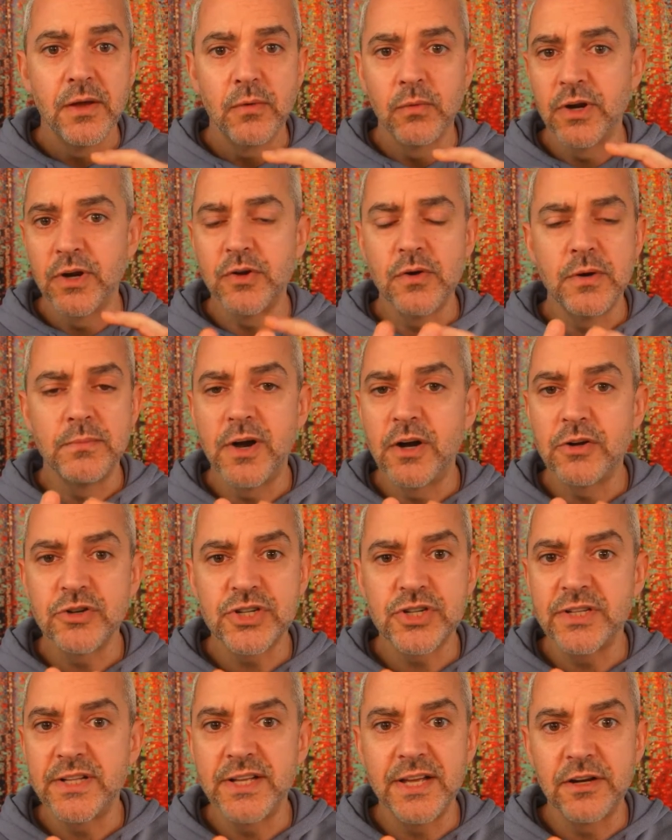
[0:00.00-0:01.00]
Were you
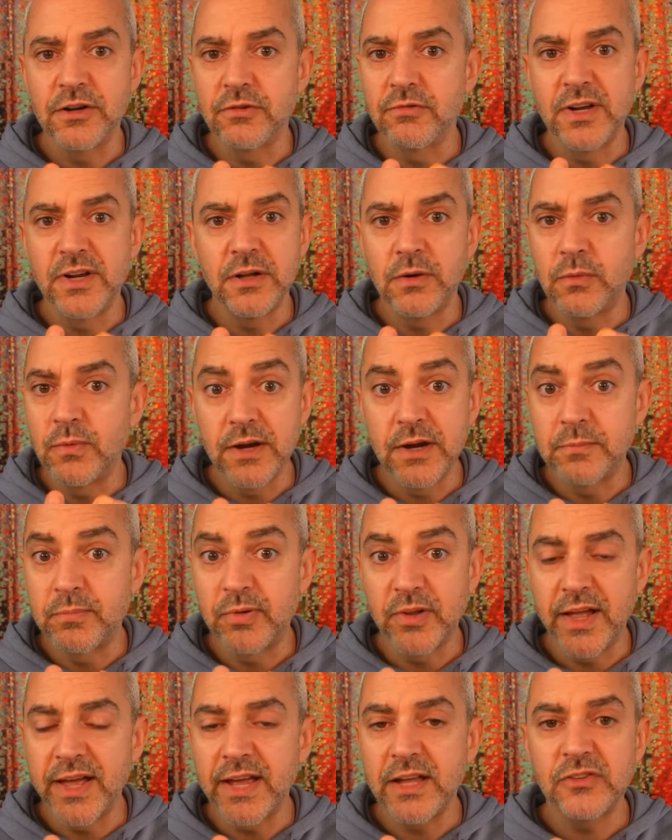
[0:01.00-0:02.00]
emotionally in a real weird
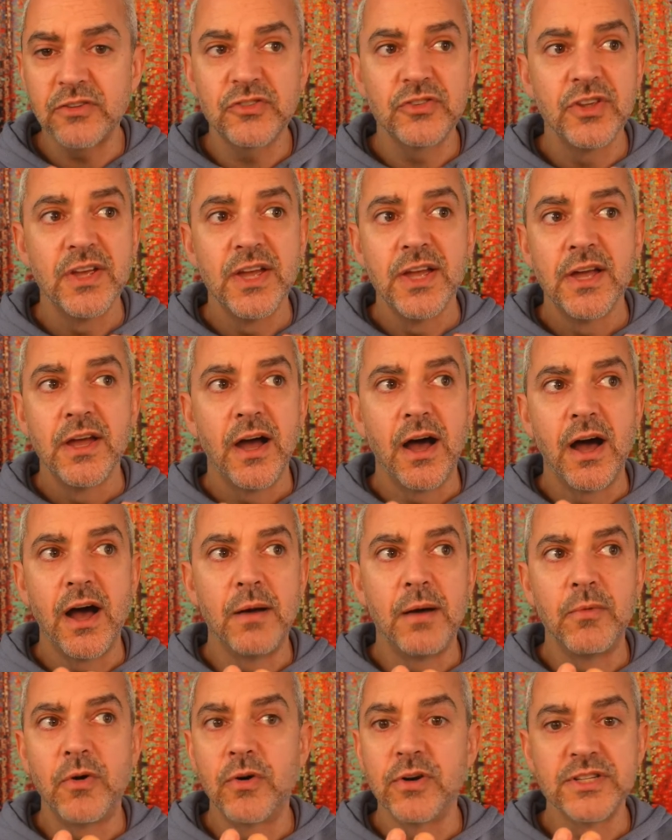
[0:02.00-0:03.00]
place?
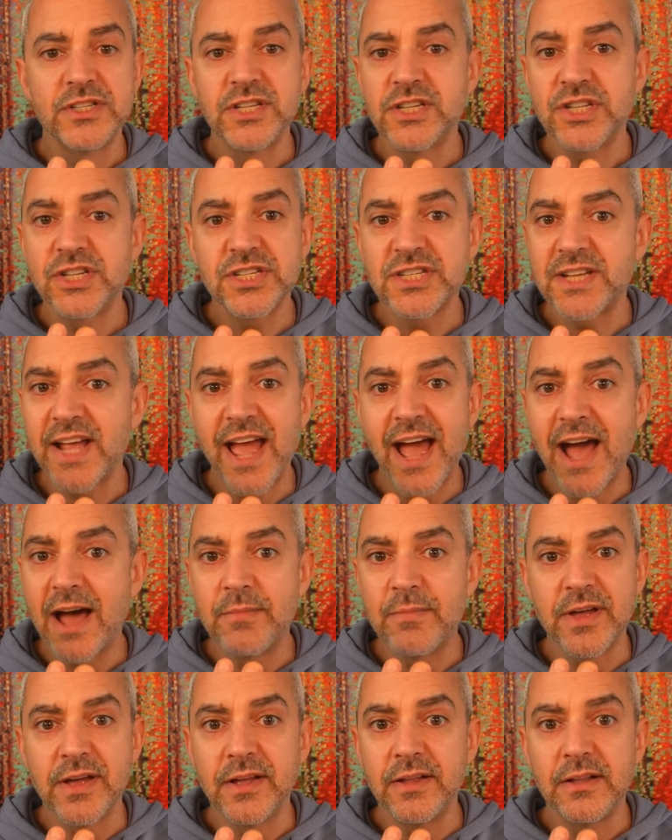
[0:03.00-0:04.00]
Or is this just a
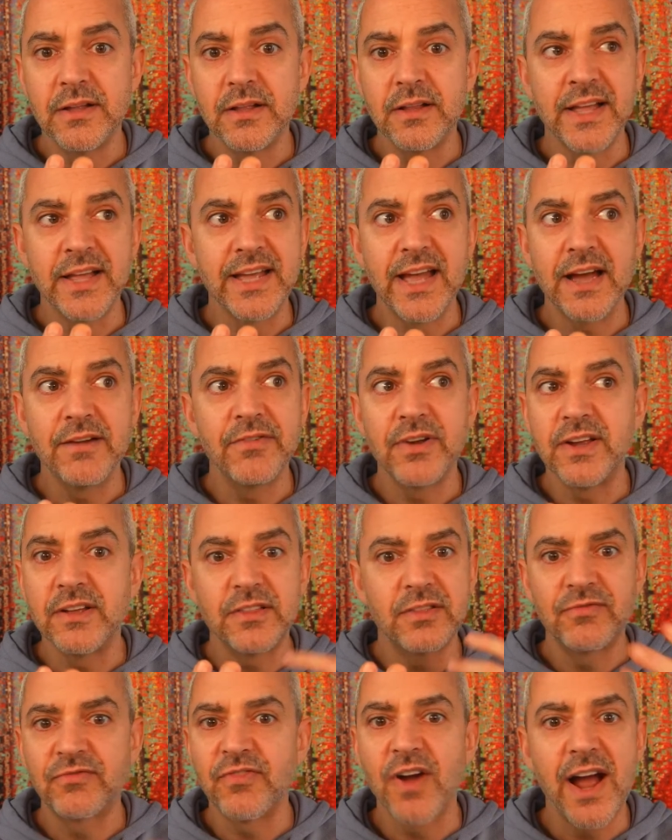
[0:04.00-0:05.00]
habit? Like
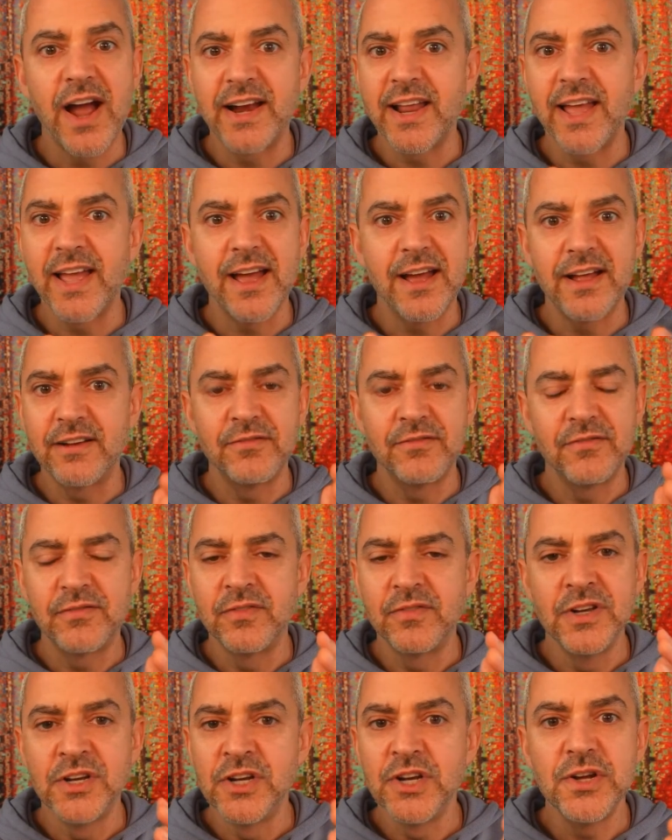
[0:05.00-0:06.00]
every Friday at
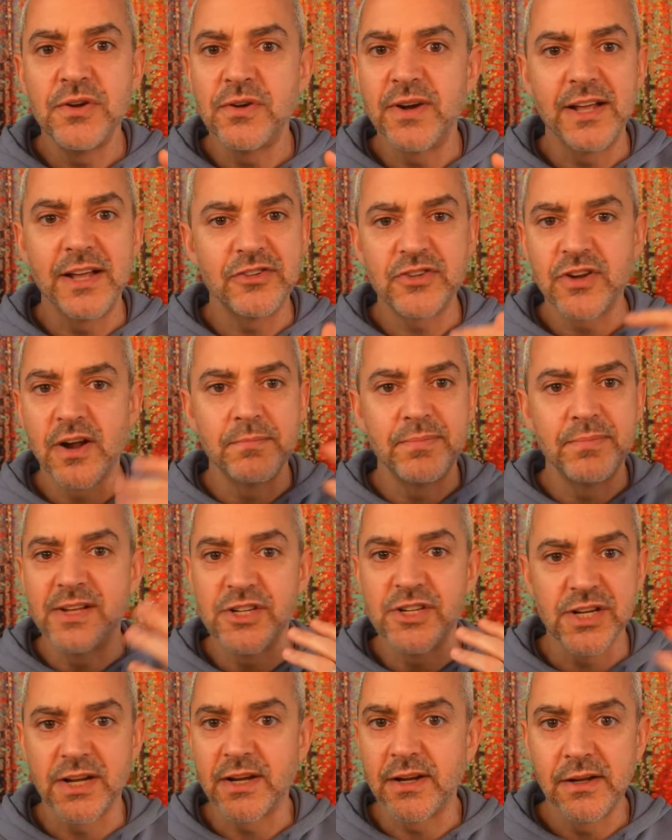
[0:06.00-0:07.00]
noon, I start
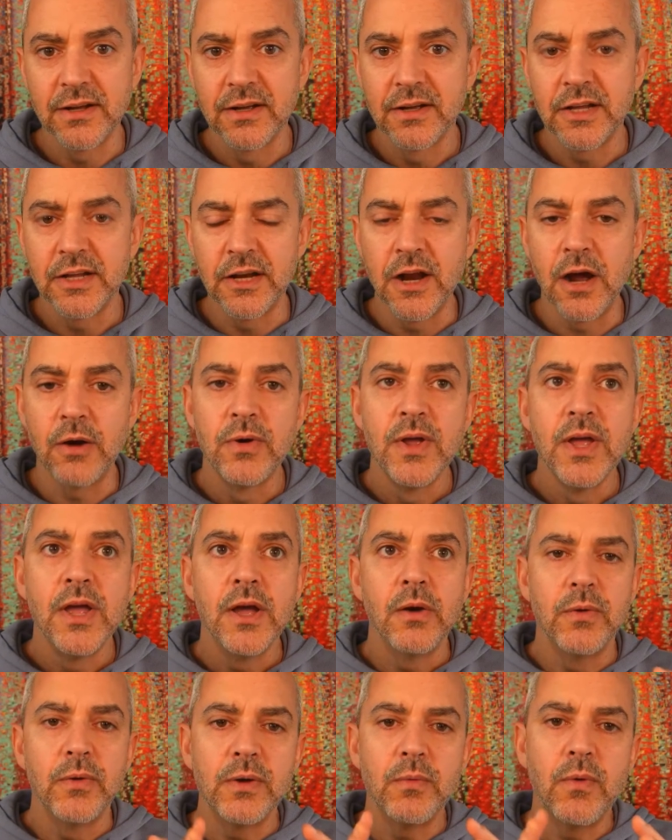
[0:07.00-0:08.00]
binging. You know,
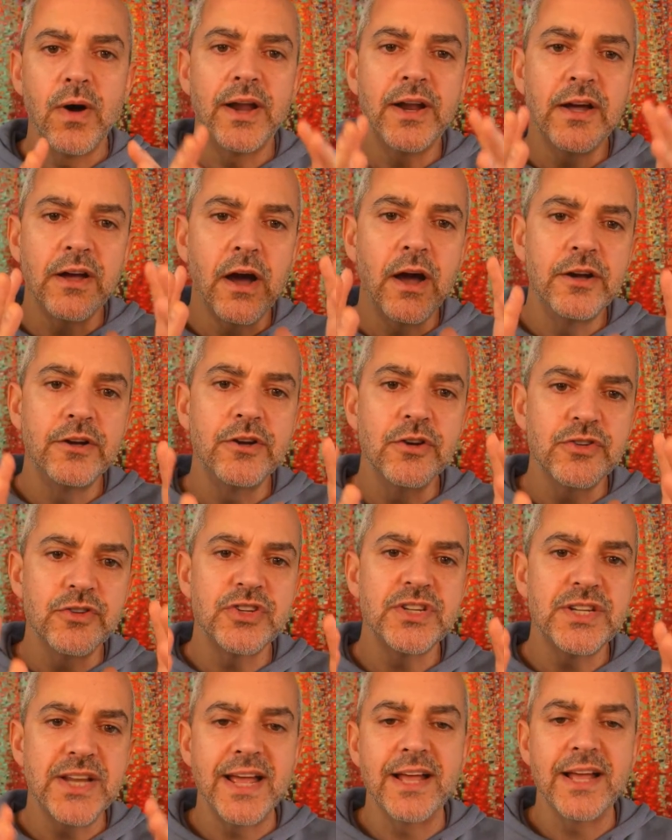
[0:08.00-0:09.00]
we want to
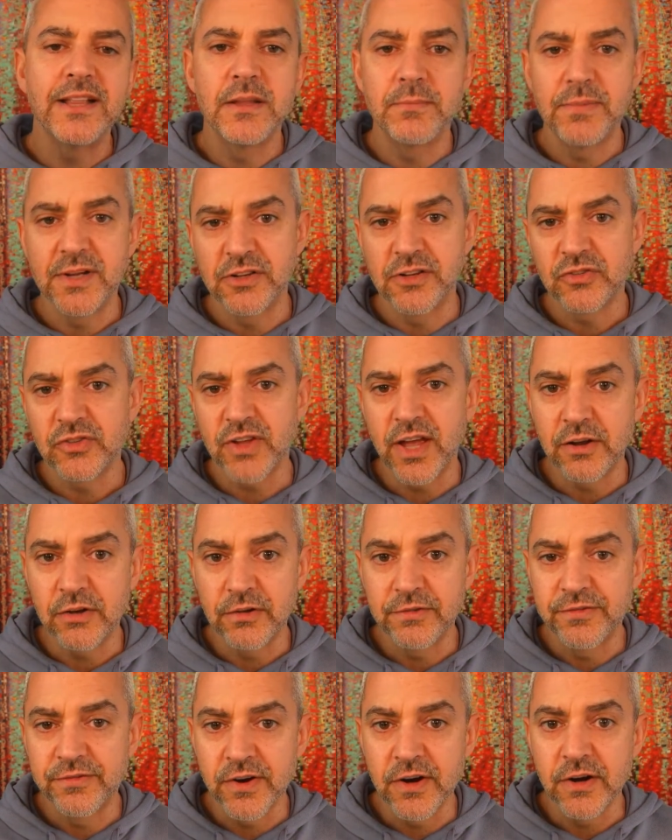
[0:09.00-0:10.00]
understand the binge
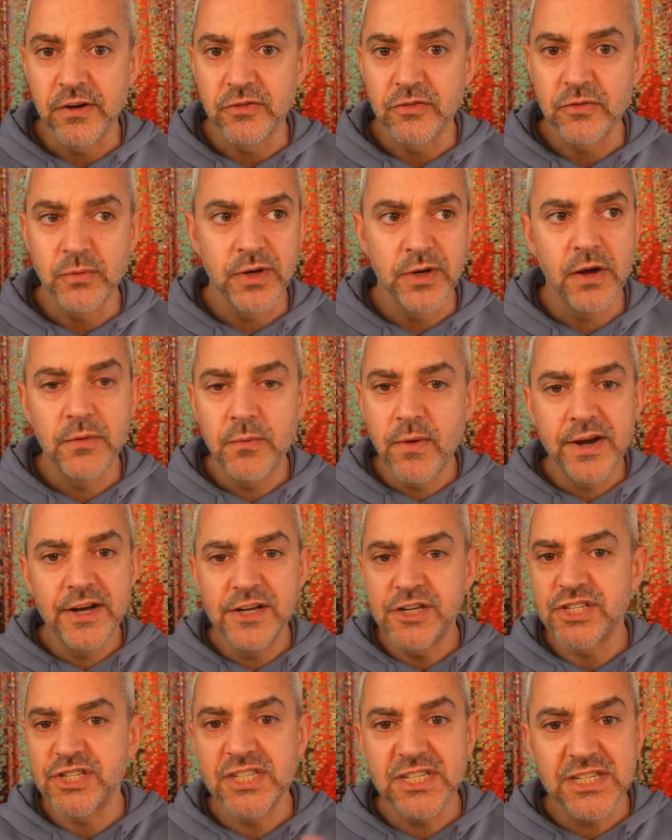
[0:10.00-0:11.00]
cycle first. We don't want to
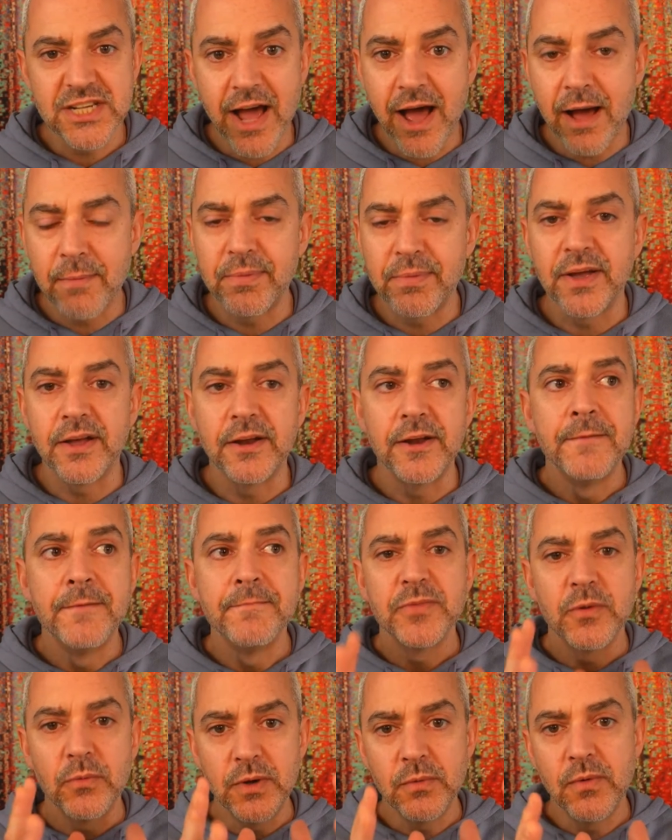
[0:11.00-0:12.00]
just stop it.
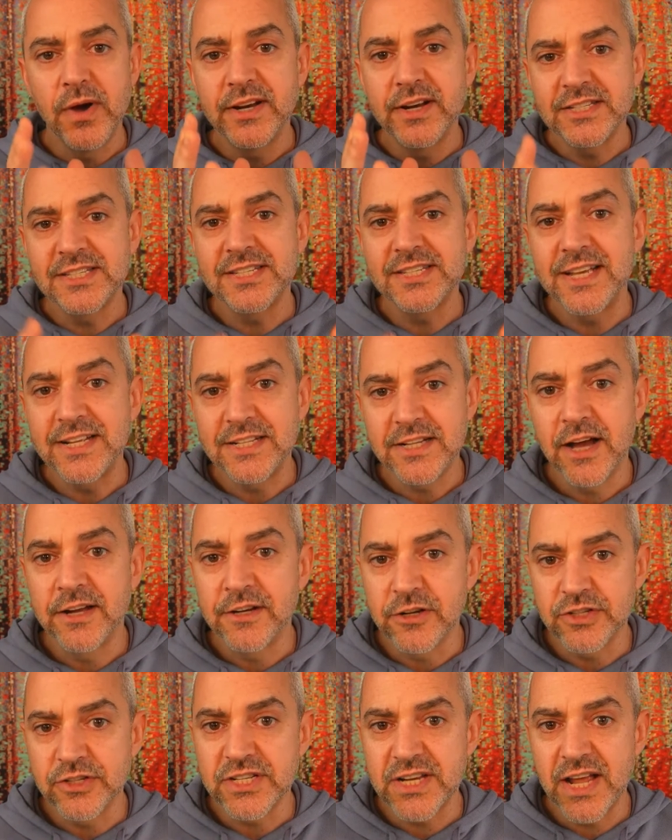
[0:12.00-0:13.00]
We want to seek to
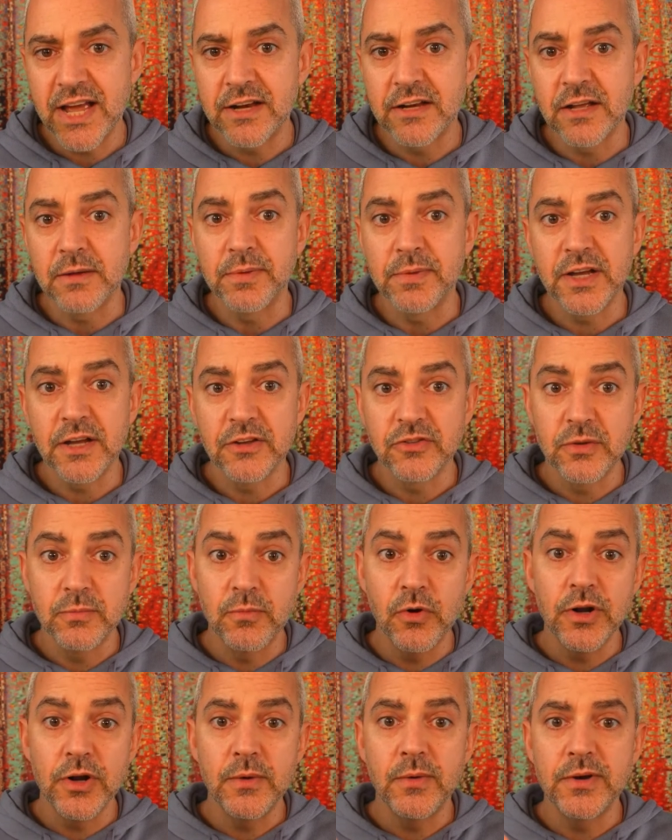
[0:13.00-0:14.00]
understand it, because the
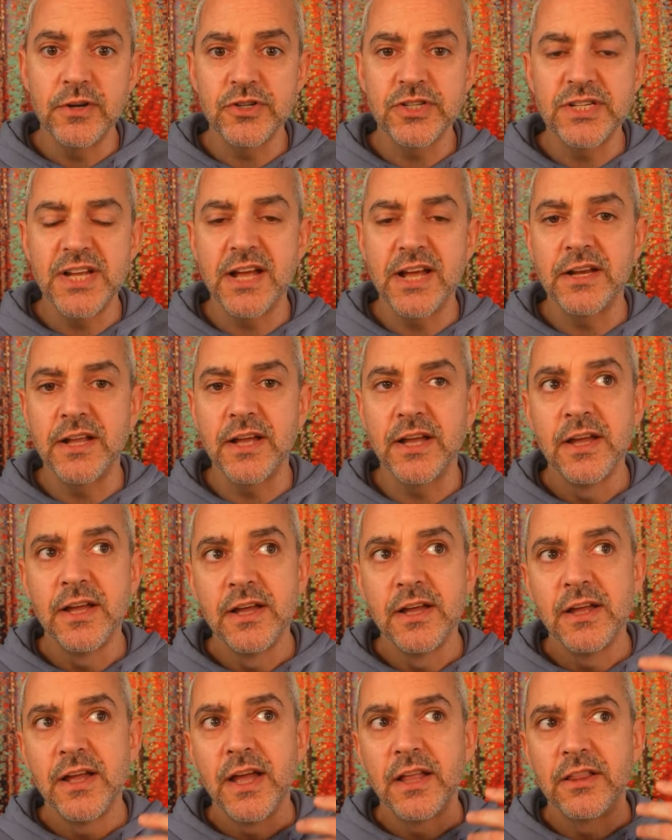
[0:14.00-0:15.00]
more you understand it,
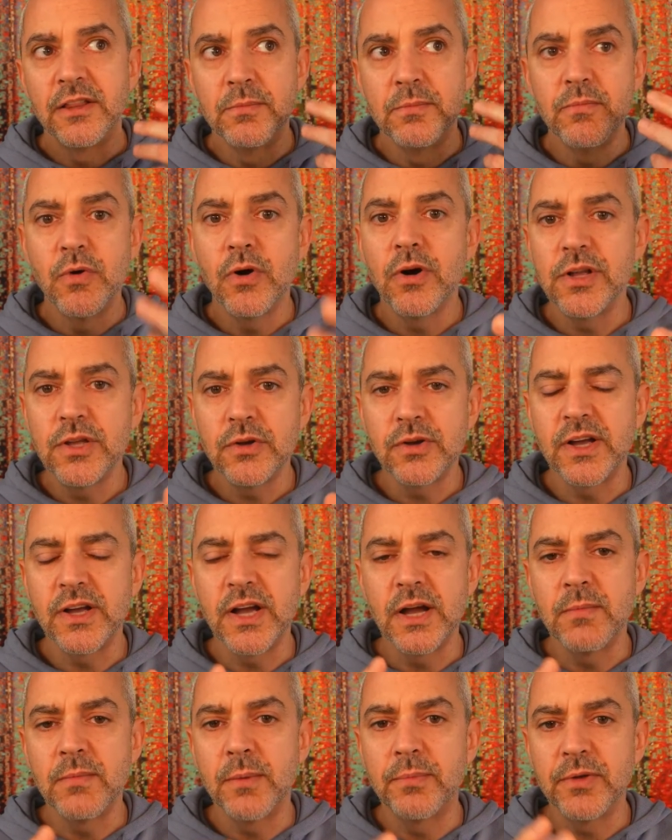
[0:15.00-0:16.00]
the more you can
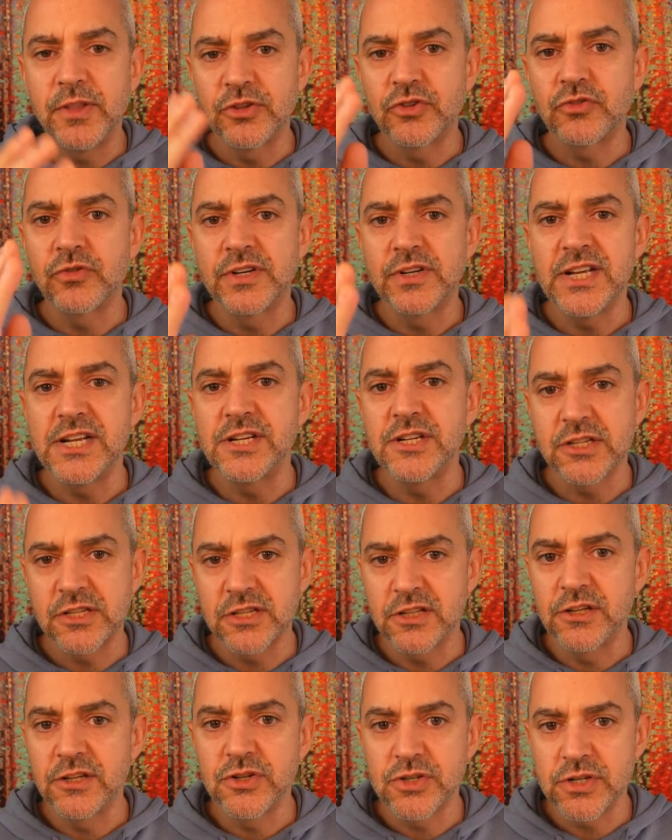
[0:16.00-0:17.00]
come up with a strategic
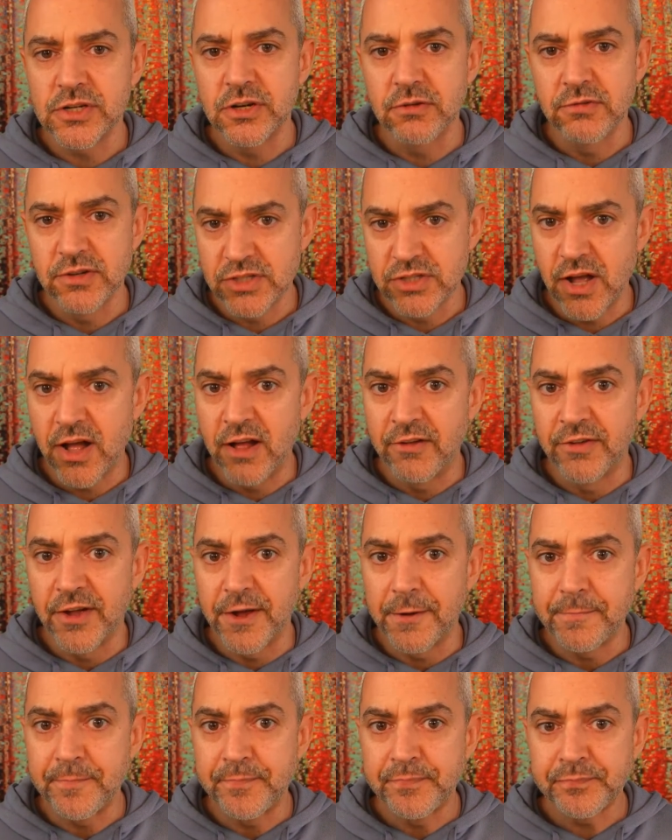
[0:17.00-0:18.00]
solution to resolve it.